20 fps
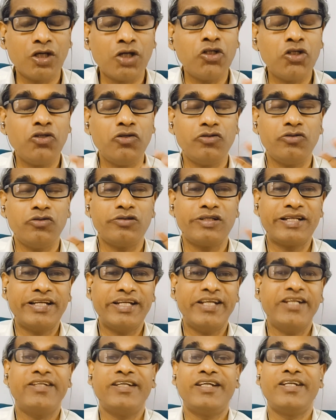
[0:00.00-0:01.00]
not to
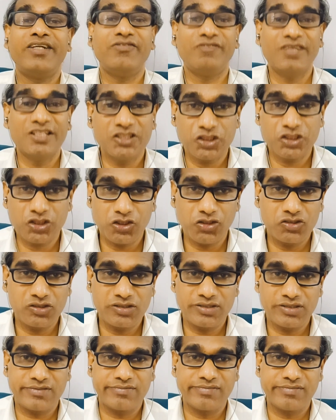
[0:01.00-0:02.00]
create any waste
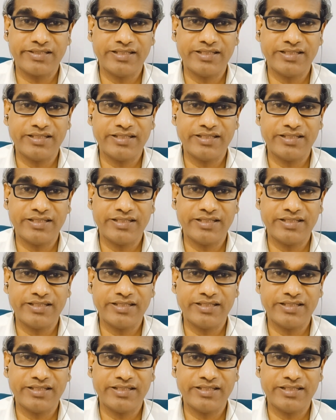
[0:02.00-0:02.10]
thoughts.